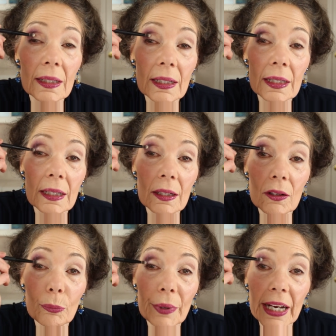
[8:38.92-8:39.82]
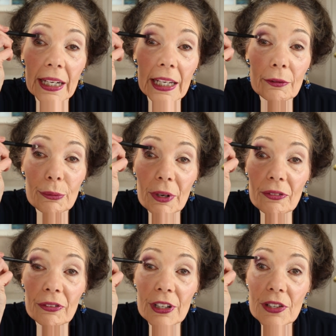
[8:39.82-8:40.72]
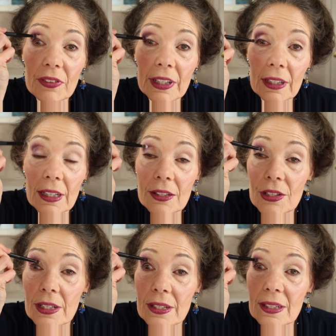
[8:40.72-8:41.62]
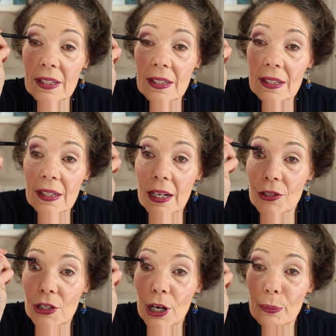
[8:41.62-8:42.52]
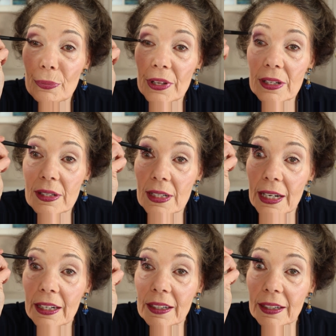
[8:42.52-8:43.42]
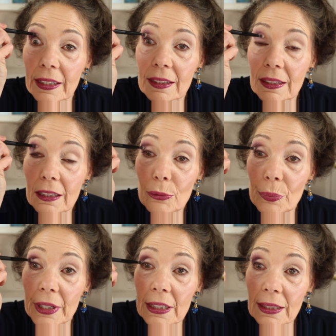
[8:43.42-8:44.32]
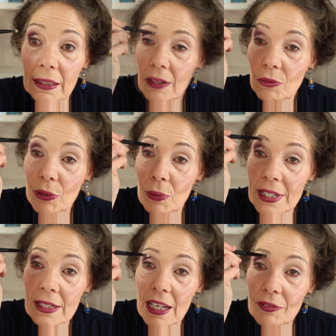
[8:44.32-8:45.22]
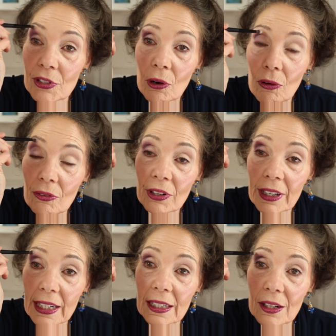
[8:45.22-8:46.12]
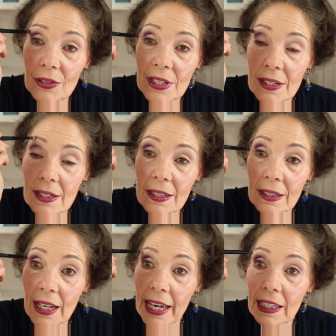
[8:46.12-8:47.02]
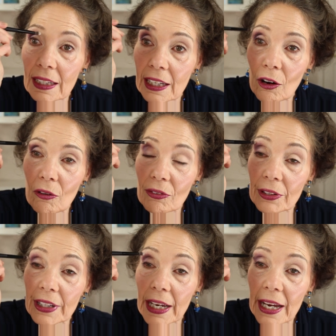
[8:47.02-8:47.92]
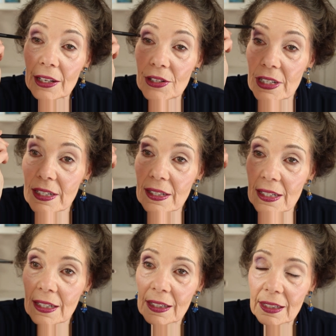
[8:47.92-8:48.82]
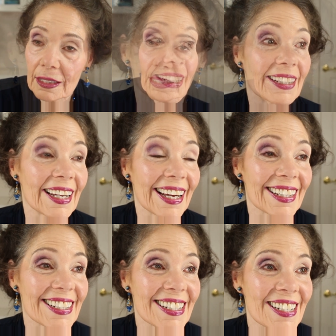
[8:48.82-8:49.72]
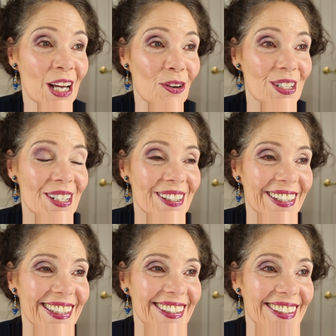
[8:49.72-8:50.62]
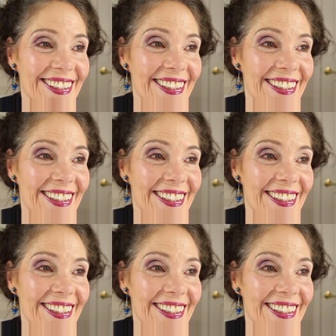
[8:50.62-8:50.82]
I'm going to go back in with my French Vanilla and just touch up this area a little bit. With what's left over, I'm going to go slightly over the edges. And this is how it's looking.